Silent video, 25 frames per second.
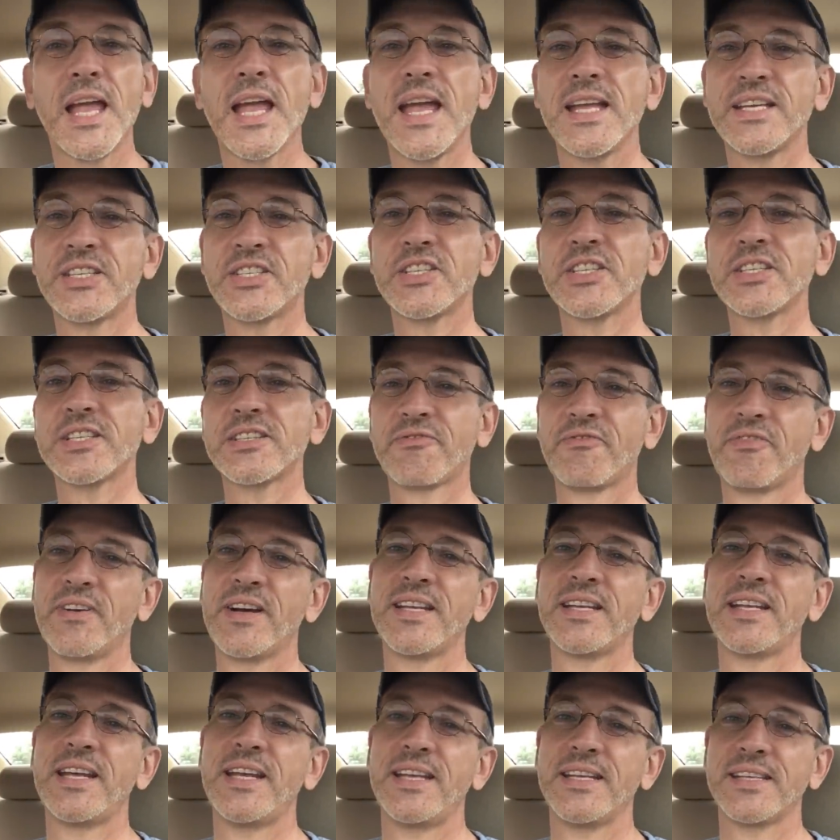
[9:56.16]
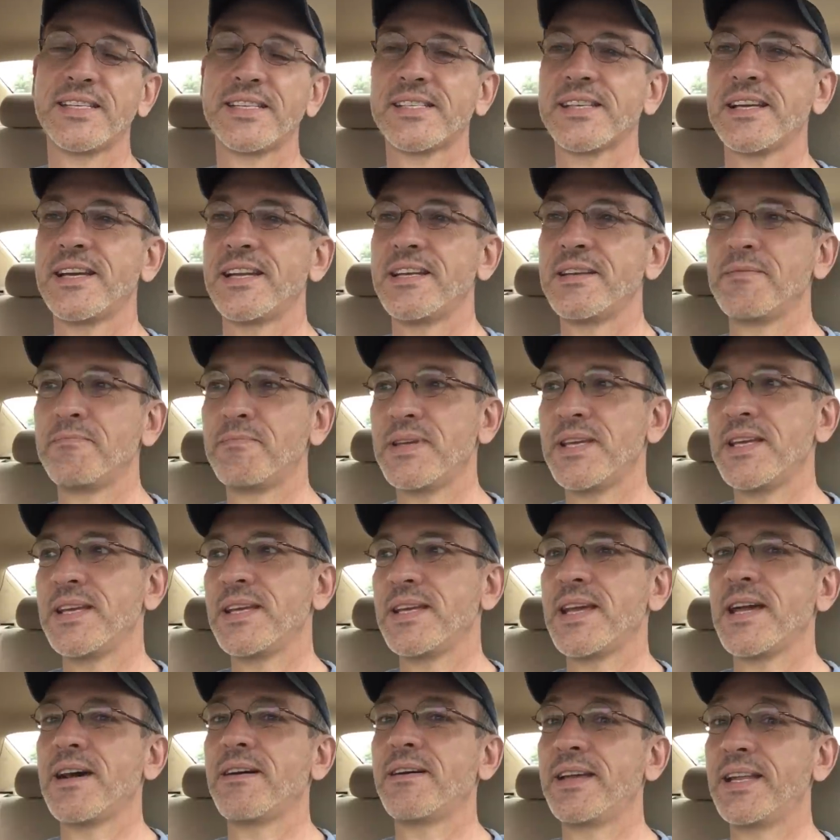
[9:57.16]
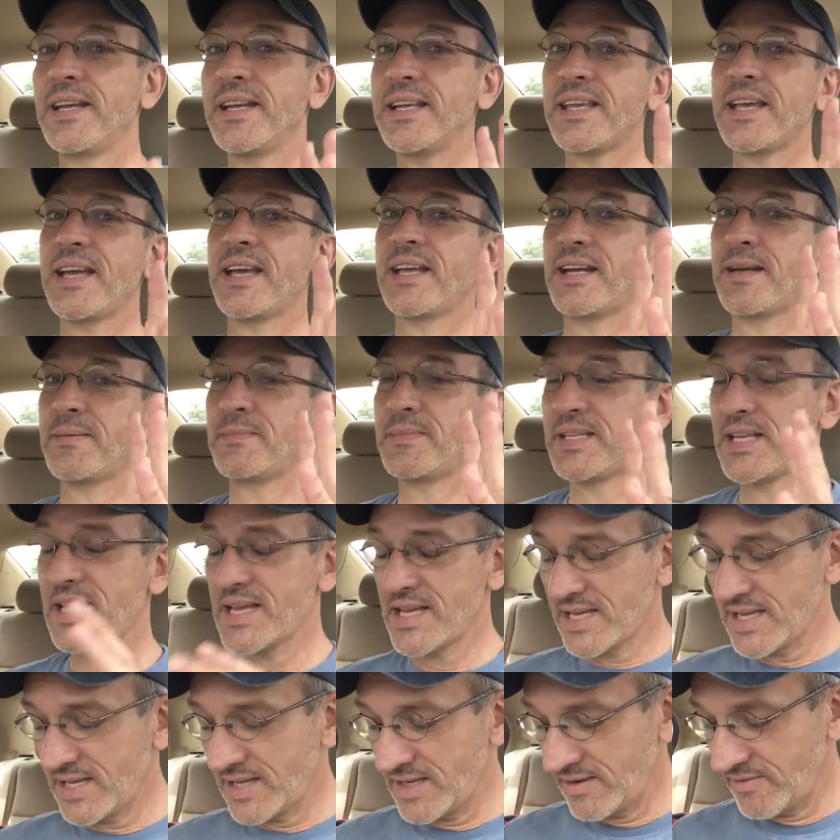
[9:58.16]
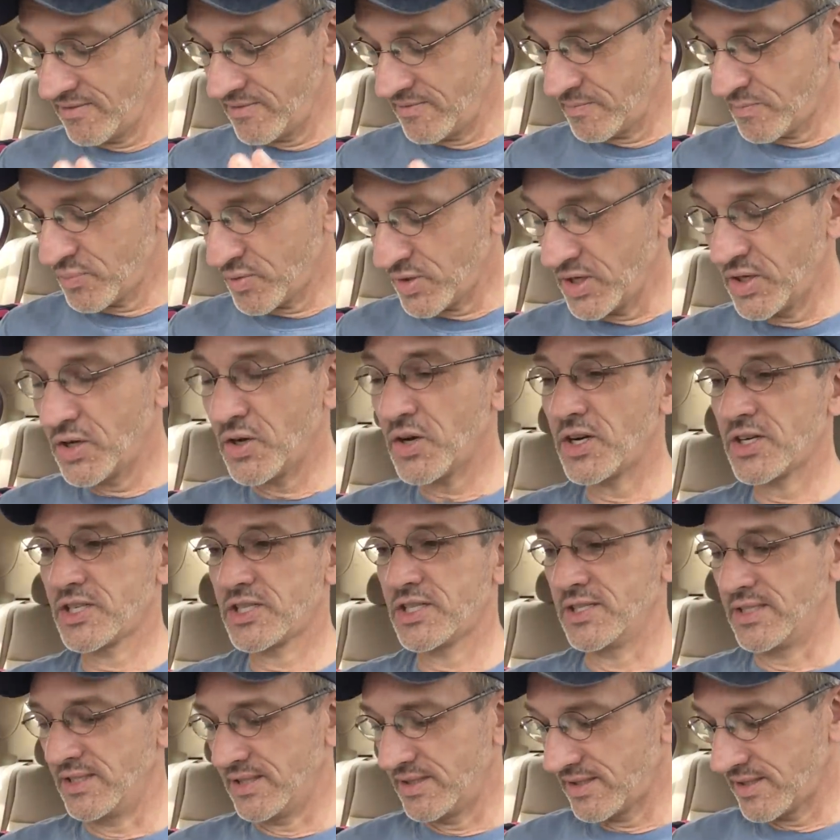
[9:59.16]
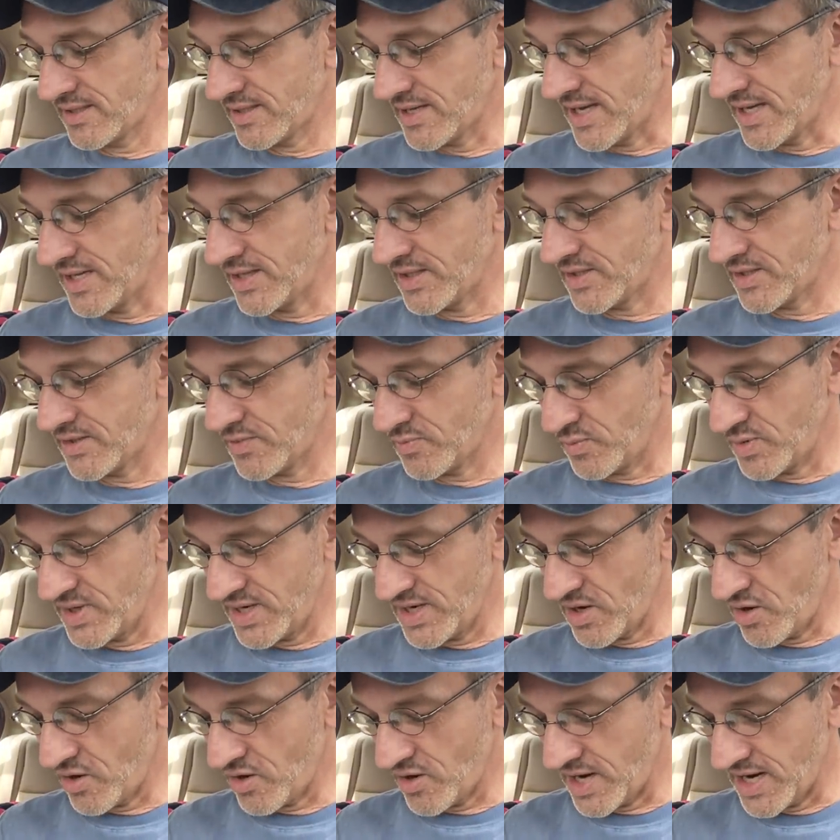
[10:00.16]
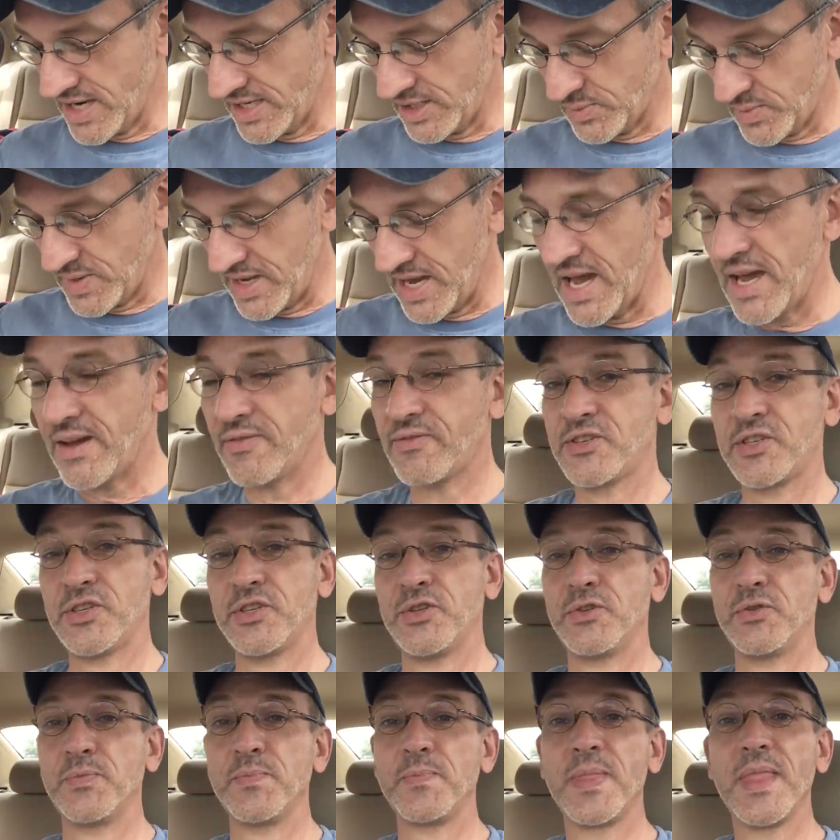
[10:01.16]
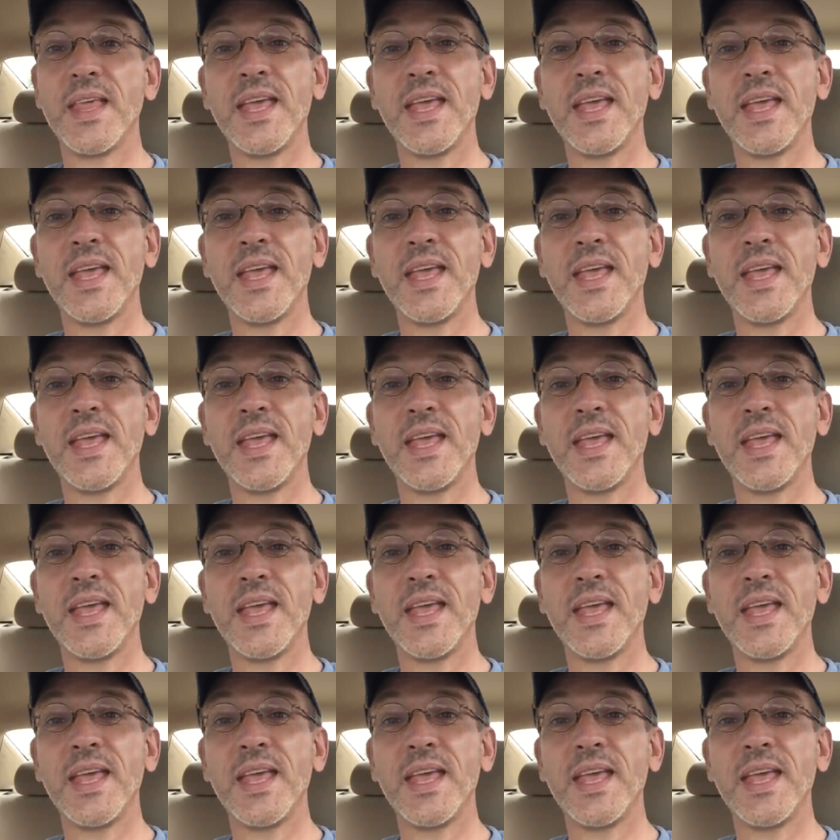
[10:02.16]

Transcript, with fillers: it's just fun and exciting being out and again I'm taking precautions as we are, as we have to